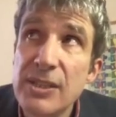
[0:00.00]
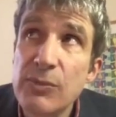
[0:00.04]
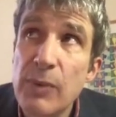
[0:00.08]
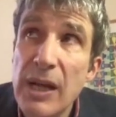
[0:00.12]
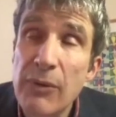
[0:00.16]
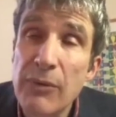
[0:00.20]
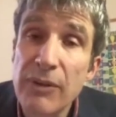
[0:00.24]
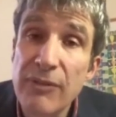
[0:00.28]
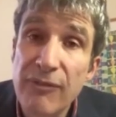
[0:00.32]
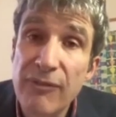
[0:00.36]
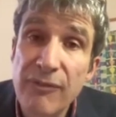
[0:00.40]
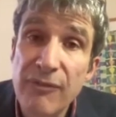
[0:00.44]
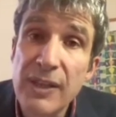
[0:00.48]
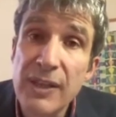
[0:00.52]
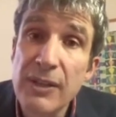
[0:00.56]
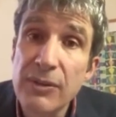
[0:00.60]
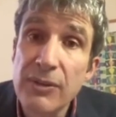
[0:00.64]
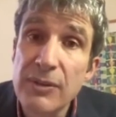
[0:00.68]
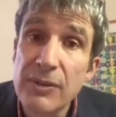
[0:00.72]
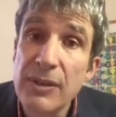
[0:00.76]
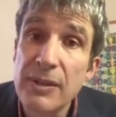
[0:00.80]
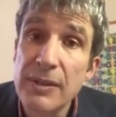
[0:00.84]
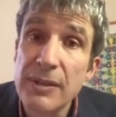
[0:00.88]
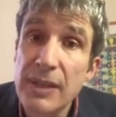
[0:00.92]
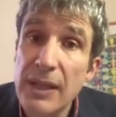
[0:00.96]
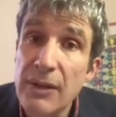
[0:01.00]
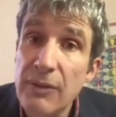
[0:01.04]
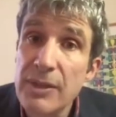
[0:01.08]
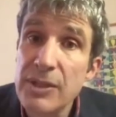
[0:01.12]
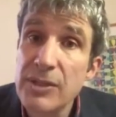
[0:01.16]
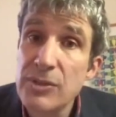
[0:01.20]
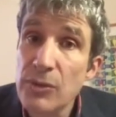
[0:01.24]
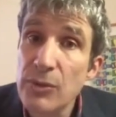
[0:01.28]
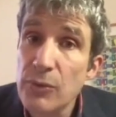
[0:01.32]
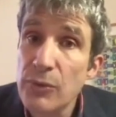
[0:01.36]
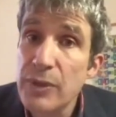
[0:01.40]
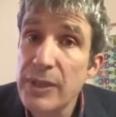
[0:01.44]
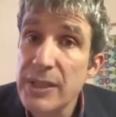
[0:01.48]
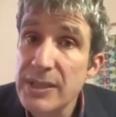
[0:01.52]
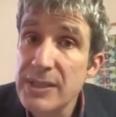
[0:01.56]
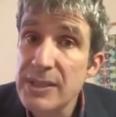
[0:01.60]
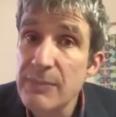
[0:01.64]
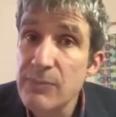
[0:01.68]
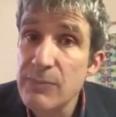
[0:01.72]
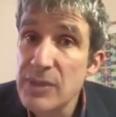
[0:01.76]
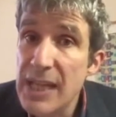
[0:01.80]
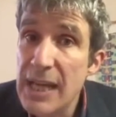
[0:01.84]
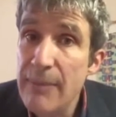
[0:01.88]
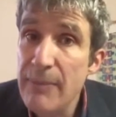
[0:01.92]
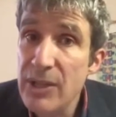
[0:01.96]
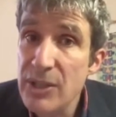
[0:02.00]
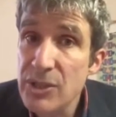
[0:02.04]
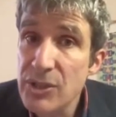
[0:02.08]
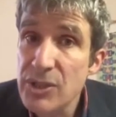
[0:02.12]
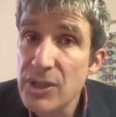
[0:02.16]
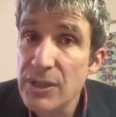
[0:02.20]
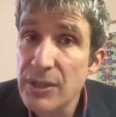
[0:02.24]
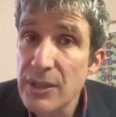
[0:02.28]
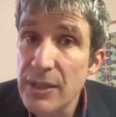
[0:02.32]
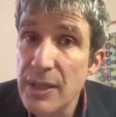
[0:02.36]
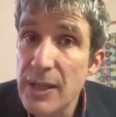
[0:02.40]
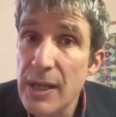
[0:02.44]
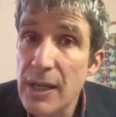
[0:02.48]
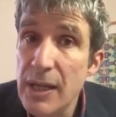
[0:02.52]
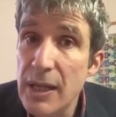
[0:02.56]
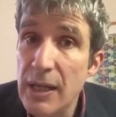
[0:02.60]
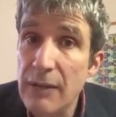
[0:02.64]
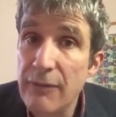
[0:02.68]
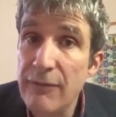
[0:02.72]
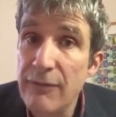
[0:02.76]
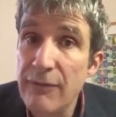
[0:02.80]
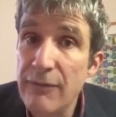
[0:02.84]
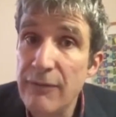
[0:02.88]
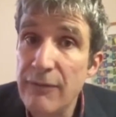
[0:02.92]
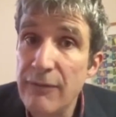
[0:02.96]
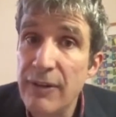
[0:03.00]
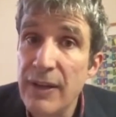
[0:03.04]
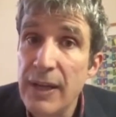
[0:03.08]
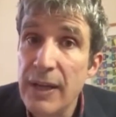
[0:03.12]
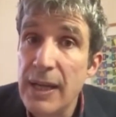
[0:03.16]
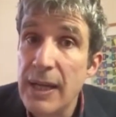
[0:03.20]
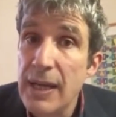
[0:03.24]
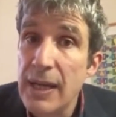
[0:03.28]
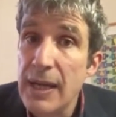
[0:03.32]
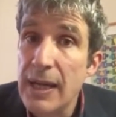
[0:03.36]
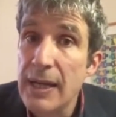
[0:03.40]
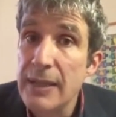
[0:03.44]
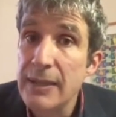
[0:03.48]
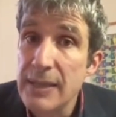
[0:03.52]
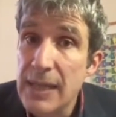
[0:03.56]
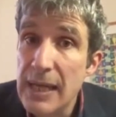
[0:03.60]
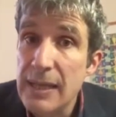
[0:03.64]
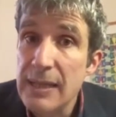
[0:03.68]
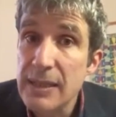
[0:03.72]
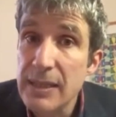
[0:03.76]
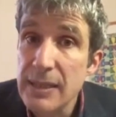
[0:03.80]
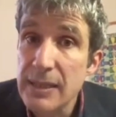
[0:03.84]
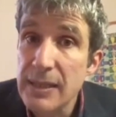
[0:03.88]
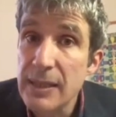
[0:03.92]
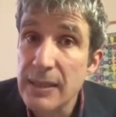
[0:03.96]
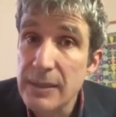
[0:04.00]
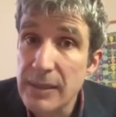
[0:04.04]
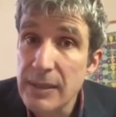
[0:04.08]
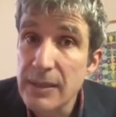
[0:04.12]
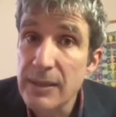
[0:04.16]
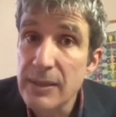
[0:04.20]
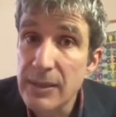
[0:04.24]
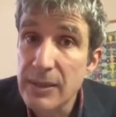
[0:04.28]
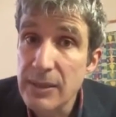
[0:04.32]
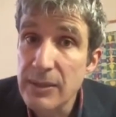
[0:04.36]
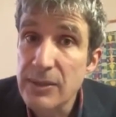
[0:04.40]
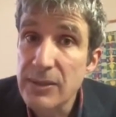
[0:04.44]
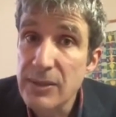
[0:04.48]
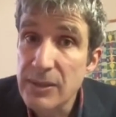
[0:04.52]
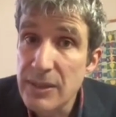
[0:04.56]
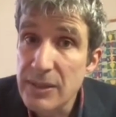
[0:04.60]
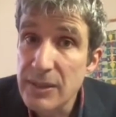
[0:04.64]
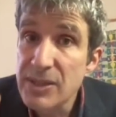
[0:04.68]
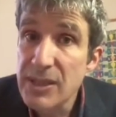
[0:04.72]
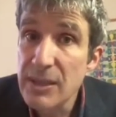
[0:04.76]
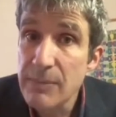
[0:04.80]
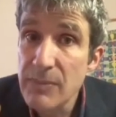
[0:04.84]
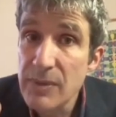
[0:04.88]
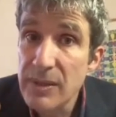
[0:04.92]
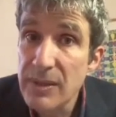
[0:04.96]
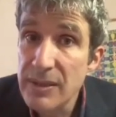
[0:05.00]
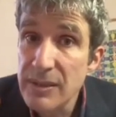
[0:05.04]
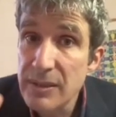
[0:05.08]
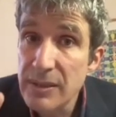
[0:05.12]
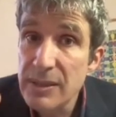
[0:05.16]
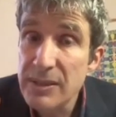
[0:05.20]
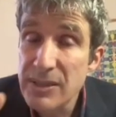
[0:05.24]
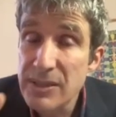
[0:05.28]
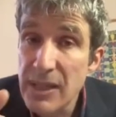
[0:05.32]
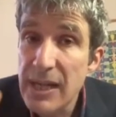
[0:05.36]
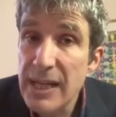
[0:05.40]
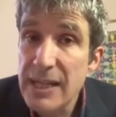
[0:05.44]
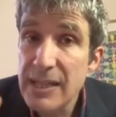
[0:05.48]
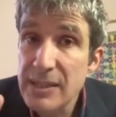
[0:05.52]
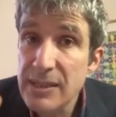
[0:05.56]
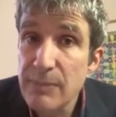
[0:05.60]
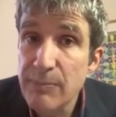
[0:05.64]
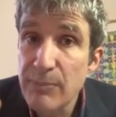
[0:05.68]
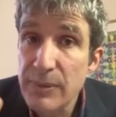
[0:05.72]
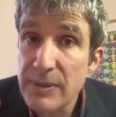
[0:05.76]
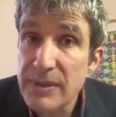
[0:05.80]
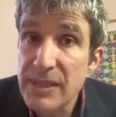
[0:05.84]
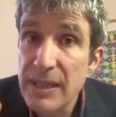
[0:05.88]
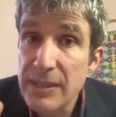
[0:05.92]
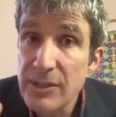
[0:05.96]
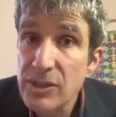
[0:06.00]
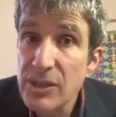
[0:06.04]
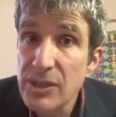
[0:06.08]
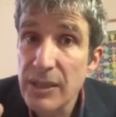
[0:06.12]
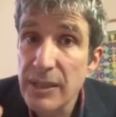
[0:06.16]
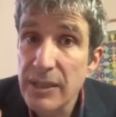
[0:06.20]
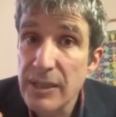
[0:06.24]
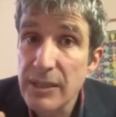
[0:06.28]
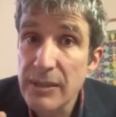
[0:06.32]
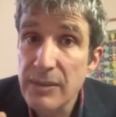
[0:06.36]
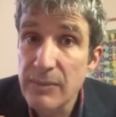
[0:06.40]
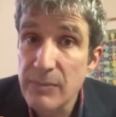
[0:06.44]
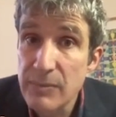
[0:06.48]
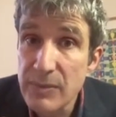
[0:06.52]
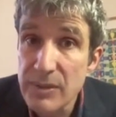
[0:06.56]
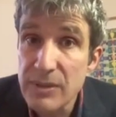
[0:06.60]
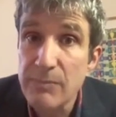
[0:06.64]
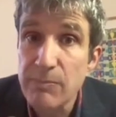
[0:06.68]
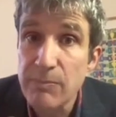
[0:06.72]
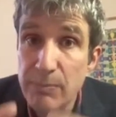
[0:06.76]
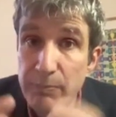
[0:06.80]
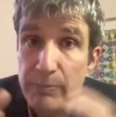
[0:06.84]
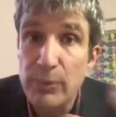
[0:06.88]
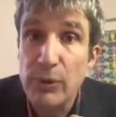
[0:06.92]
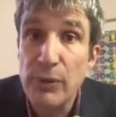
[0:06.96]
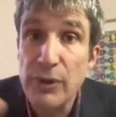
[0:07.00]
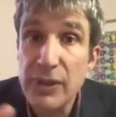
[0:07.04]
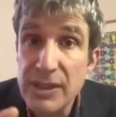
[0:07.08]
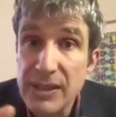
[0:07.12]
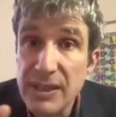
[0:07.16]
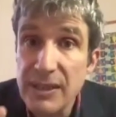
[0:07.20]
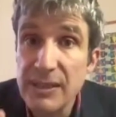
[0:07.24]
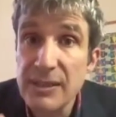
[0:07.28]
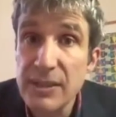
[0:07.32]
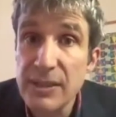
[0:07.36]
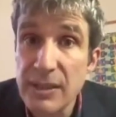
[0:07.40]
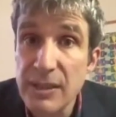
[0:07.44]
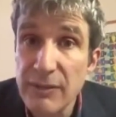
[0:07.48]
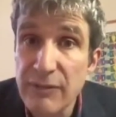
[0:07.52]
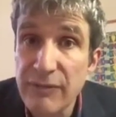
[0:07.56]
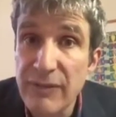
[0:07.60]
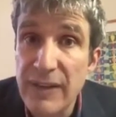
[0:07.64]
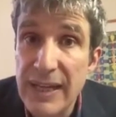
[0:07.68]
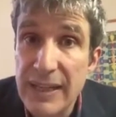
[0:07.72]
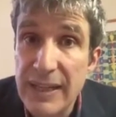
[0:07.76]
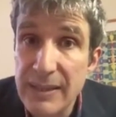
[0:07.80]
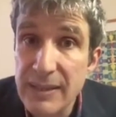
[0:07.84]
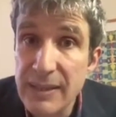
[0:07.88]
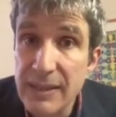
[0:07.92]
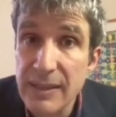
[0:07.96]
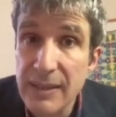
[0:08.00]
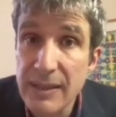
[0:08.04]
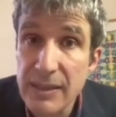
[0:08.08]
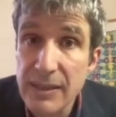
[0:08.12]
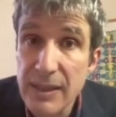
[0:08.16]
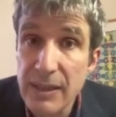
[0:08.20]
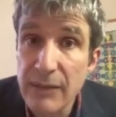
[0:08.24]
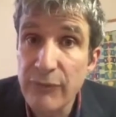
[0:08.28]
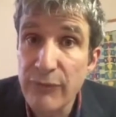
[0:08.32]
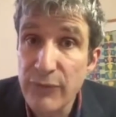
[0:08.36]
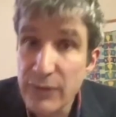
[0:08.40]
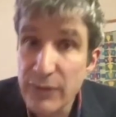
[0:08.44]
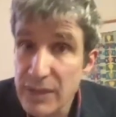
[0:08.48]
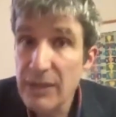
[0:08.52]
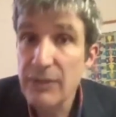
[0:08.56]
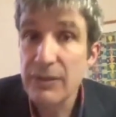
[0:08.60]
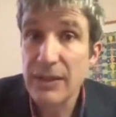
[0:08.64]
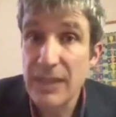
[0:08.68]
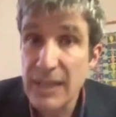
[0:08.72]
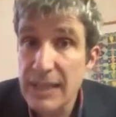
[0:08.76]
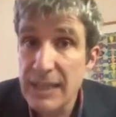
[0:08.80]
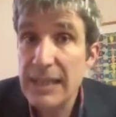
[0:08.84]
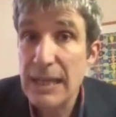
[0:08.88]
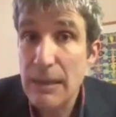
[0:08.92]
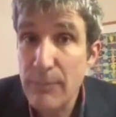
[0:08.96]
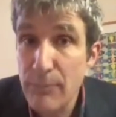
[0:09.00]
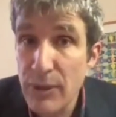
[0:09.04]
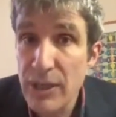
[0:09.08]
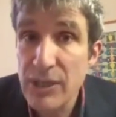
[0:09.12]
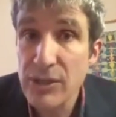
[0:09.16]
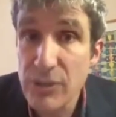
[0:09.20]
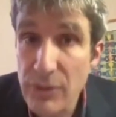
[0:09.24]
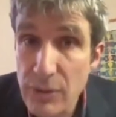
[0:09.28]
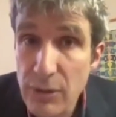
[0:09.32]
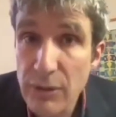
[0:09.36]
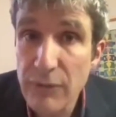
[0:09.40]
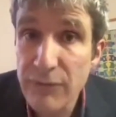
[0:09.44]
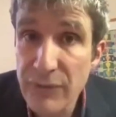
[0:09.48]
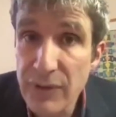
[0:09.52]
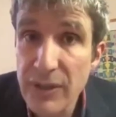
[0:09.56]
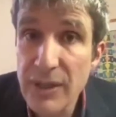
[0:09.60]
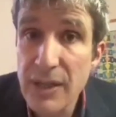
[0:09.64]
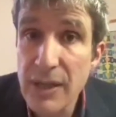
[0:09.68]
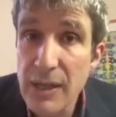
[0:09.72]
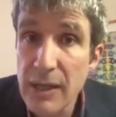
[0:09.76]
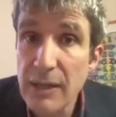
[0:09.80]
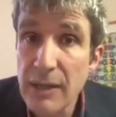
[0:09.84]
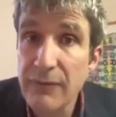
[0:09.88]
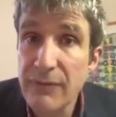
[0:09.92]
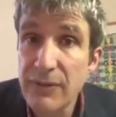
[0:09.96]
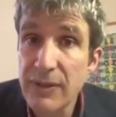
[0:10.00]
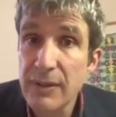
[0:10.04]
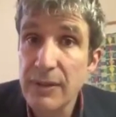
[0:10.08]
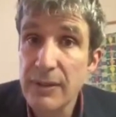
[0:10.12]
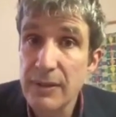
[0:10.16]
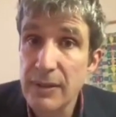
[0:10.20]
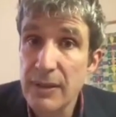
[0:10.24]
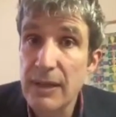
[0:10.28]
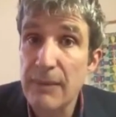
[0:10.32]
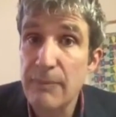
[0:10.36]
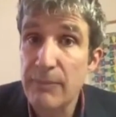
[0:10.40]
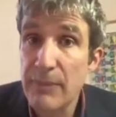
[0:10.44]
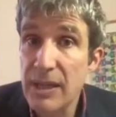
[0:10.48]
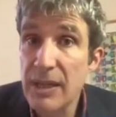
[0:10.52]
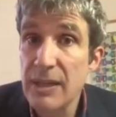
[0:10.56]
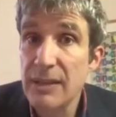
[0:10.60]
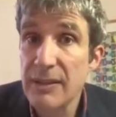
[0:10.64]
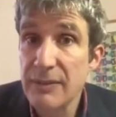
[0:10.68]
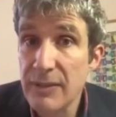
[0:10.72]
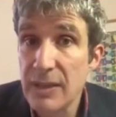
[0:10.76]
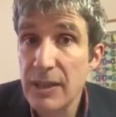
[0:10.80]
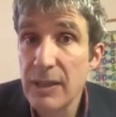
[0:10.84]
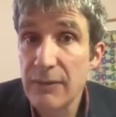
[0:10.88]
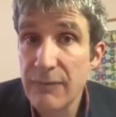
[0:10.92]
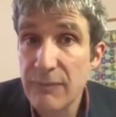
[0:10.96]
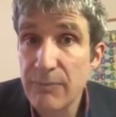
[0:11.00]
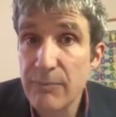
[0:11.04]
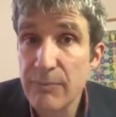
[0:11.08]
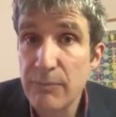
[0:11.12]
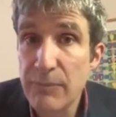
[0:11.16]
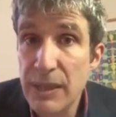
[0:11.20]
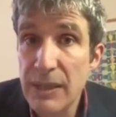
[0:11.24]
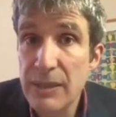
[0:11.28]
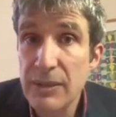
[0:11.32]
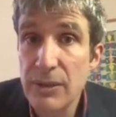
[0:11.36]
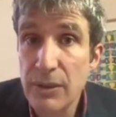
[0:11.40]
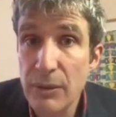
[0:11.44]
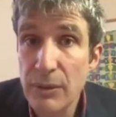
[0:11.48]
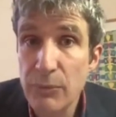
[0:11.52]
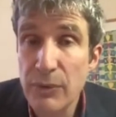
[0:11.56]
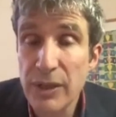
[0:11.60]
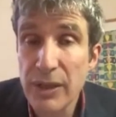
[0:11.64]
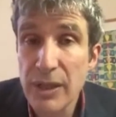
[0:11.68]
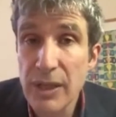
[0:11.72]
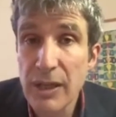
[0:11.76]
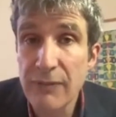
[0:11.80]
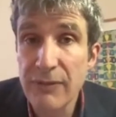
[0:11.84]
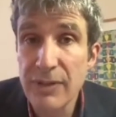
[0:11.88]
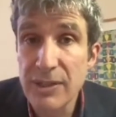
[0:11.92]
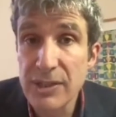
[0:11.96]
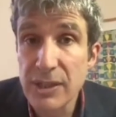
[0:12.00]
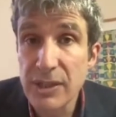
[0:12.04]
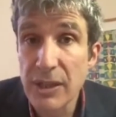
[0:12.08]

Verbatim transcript: where we feel that there is already some damage to the nerve and that the, the signs are potentially pointing to the fact that if we don't get that pressure off the nerve, that nerve may not recover.